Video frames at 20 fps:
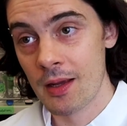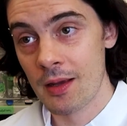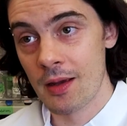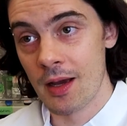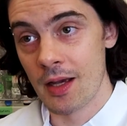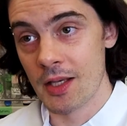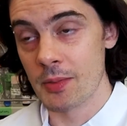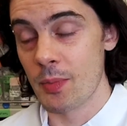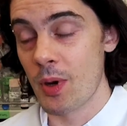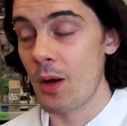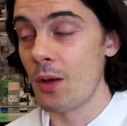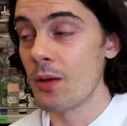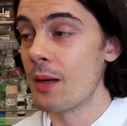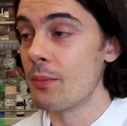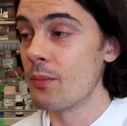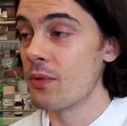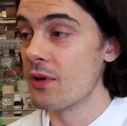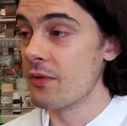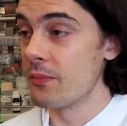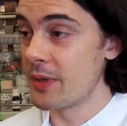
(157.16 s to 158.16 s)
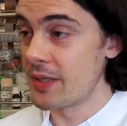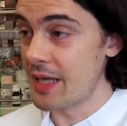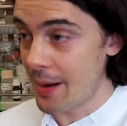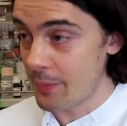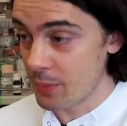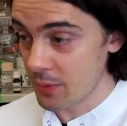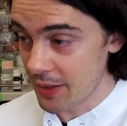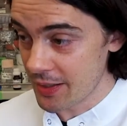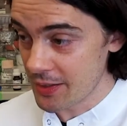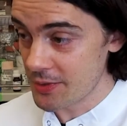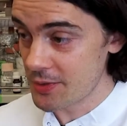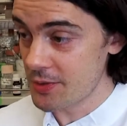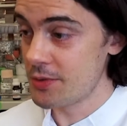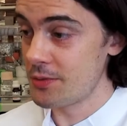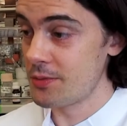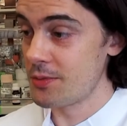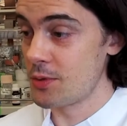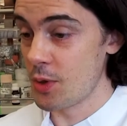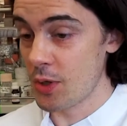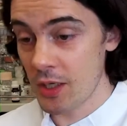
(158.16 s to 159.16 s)
A small number of
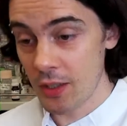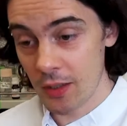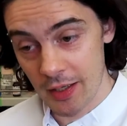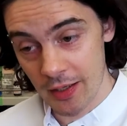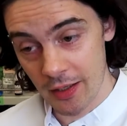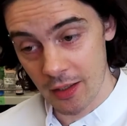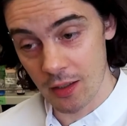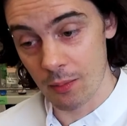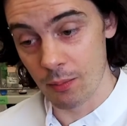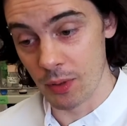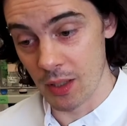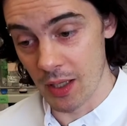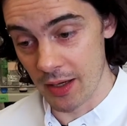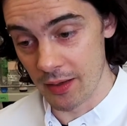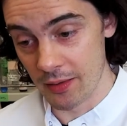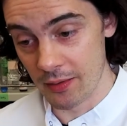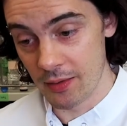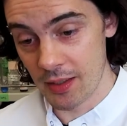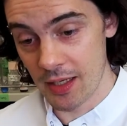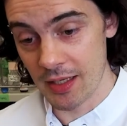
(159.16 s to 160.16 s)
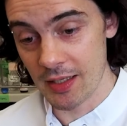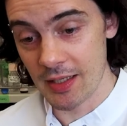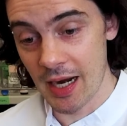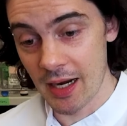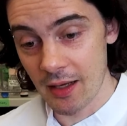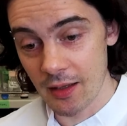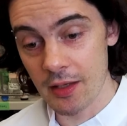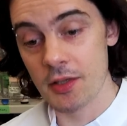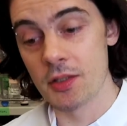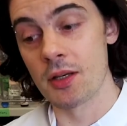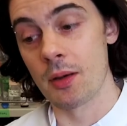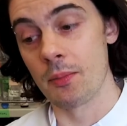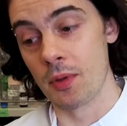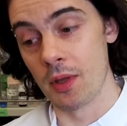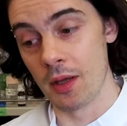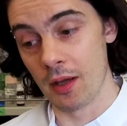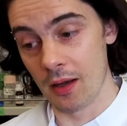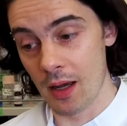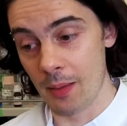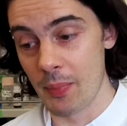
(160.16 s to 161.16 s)
metabolites circulating in their blood can tell us
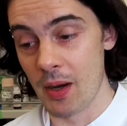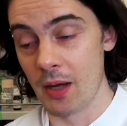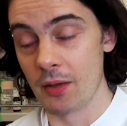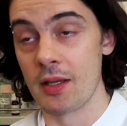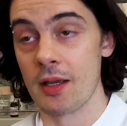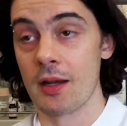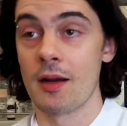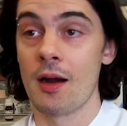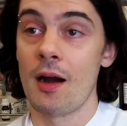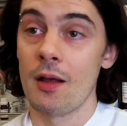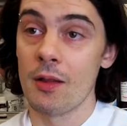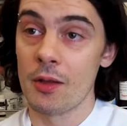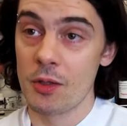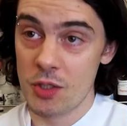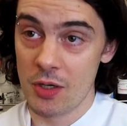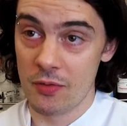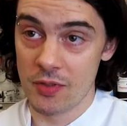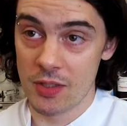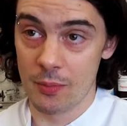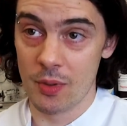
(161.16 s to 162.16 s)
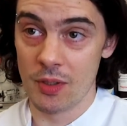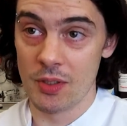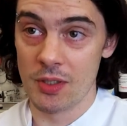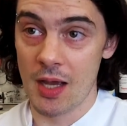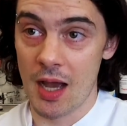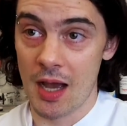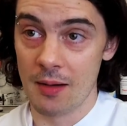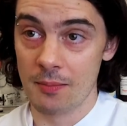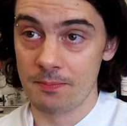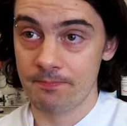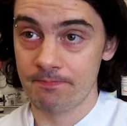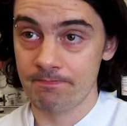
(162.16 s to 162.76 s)
something about the ecology of someone's gut.